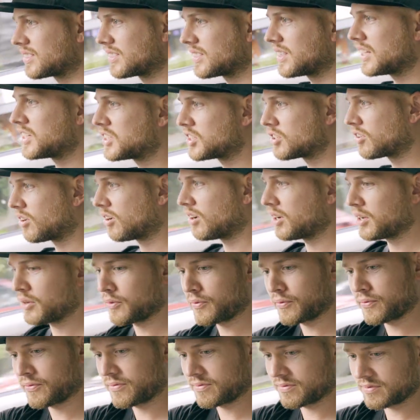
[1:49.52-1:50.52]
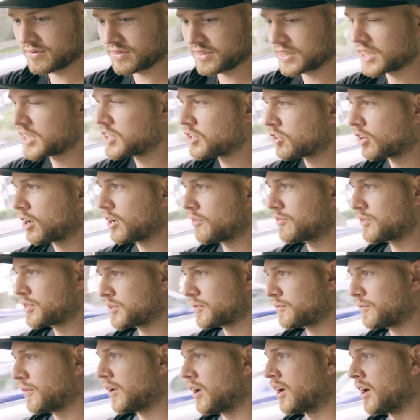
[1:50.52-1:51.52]
The drive
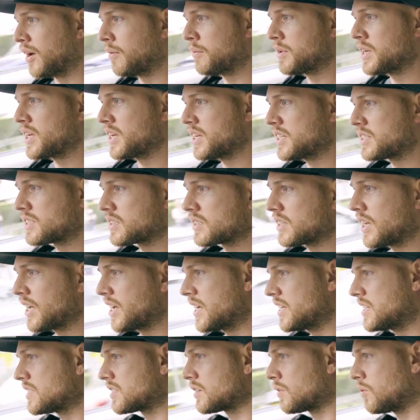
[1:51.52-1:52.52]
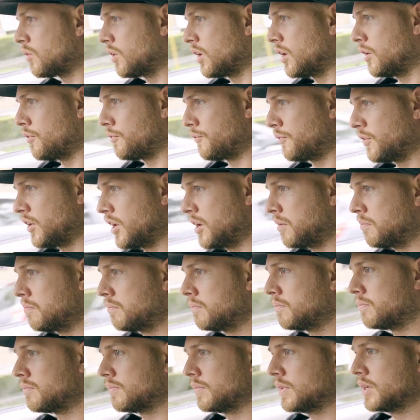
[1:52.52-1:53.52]
is firm. It is quite a
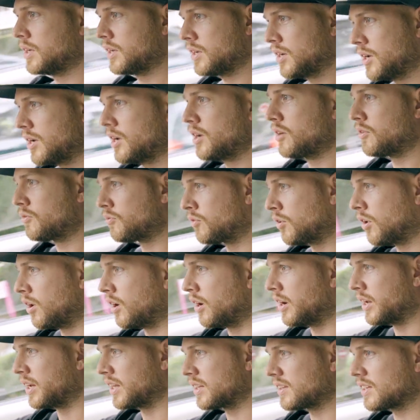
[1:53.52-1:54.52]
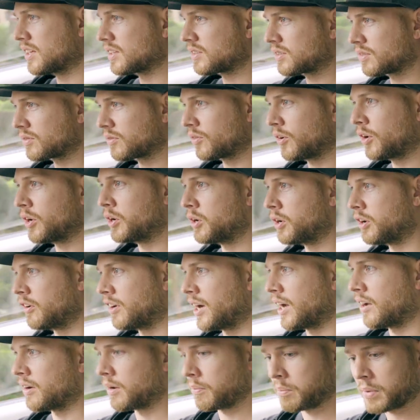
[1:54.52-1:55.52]
firm ride. It does throw you
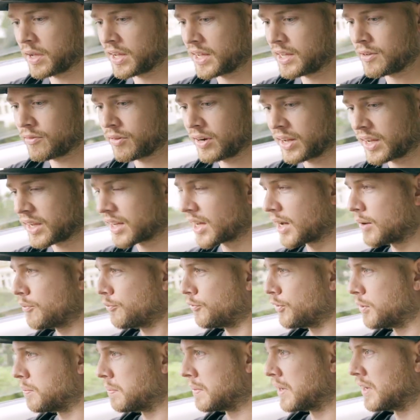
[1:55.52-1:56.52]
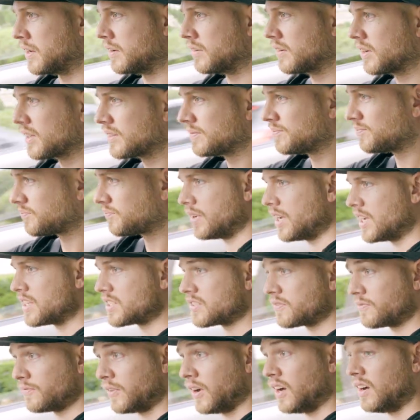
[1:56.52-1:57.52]
around a bit, even in comfort mode.
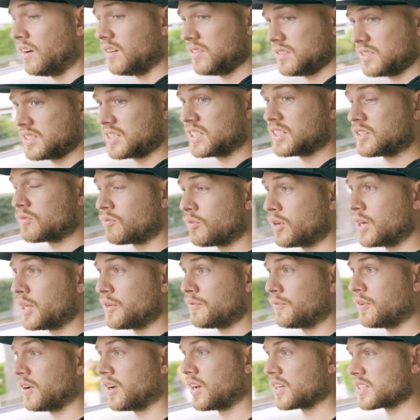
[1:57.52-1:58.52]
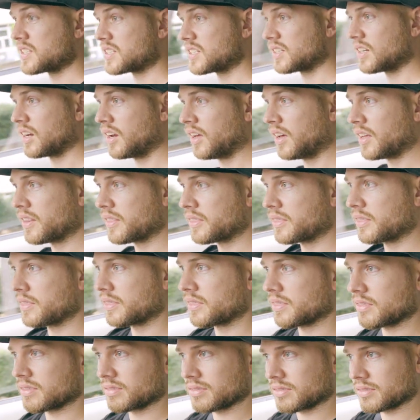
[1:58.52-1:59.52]
It's fast. It's really fast. Like,
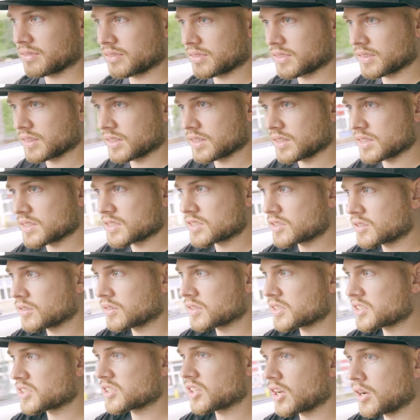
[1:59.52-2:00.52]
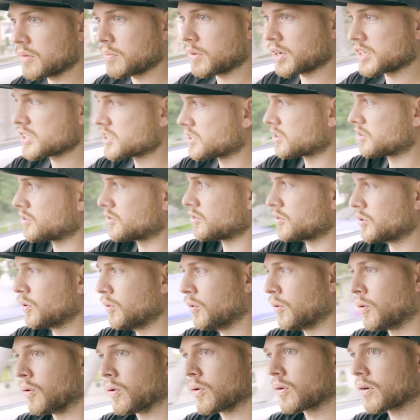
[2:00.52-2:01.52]
it's got so much
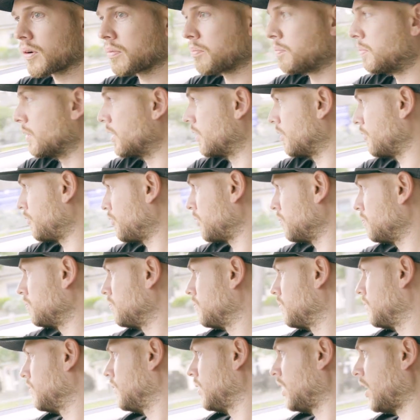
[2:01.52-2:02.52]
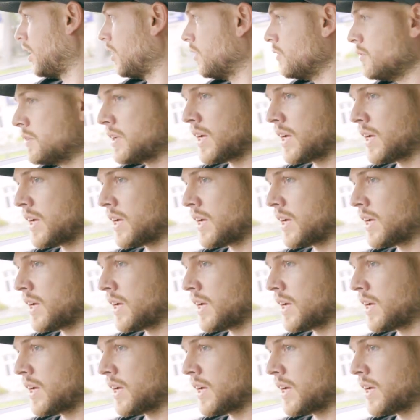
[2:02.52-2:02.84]
torque, but from low